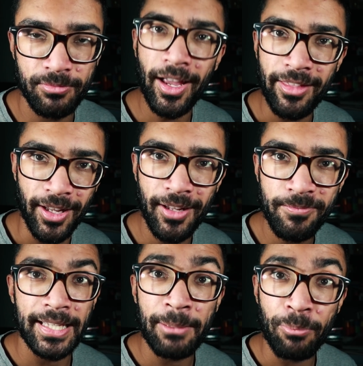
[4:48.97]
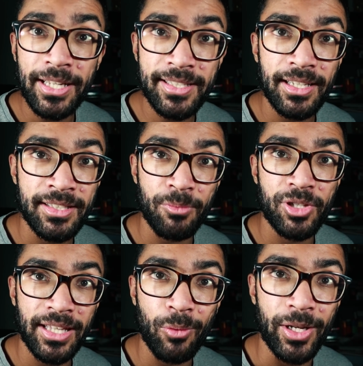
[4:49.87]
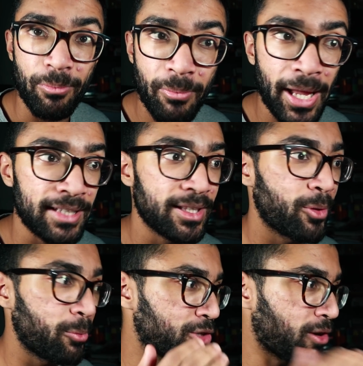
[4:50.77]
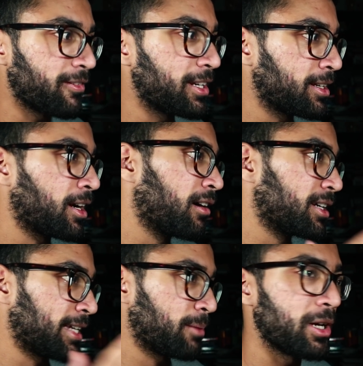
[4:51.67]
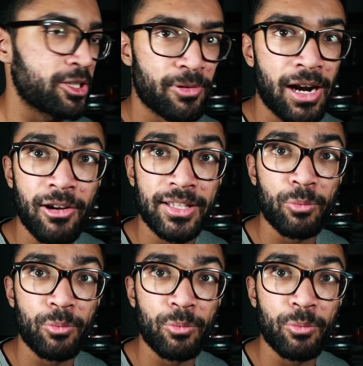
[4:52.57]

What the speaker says: Either the implicit assumption that we make that when we travel in a car at 10 miles per hour,